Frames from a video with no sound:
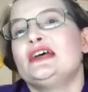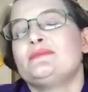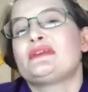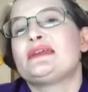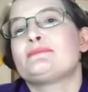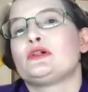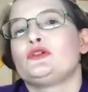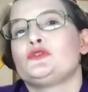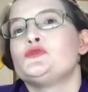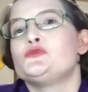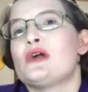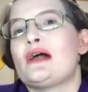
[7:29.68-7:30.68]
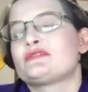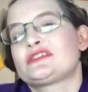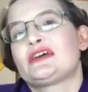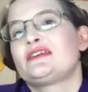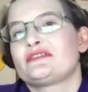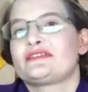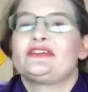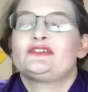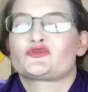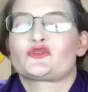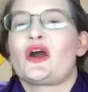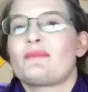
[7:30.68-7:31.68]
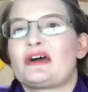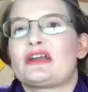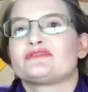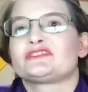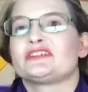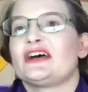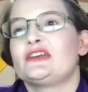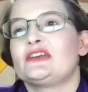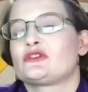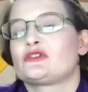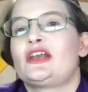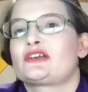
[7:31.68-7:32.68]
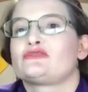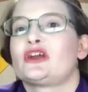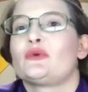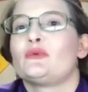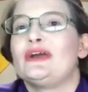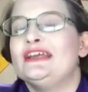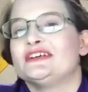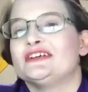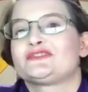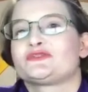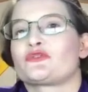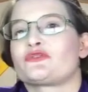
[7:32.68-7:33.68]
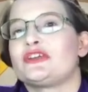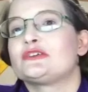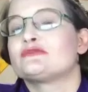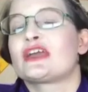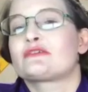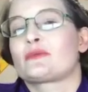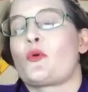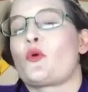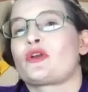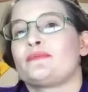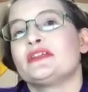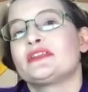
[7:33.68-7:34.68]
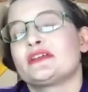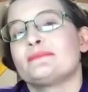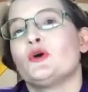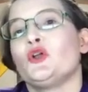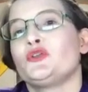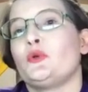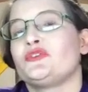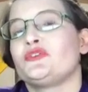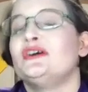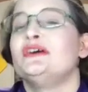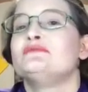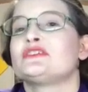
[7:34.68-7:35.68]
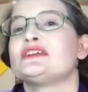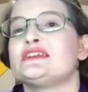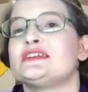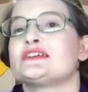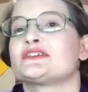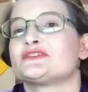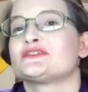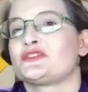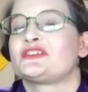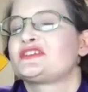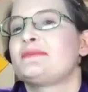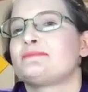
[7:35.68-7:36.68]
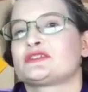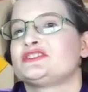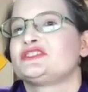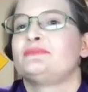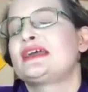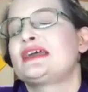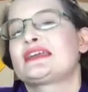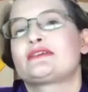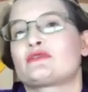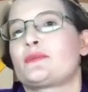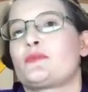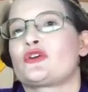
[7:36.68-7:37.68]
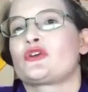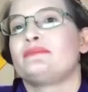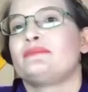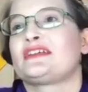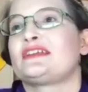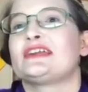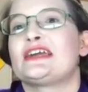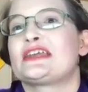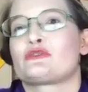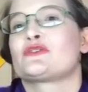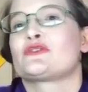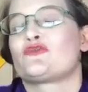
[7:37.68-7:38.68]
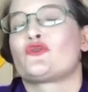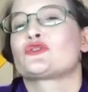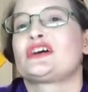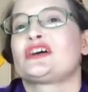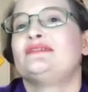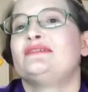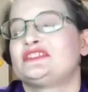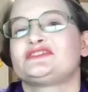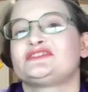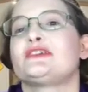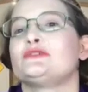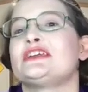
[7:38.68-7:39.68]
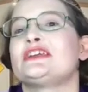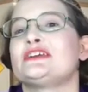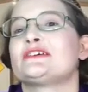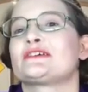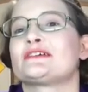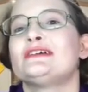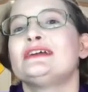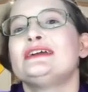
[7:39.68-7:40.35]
people who have a tendency to drop out of sight, chronic runaways, that sort of thing, who get reported missing multiple times in a year, so the same person might get reported missing like 3 or 4 times in a single year.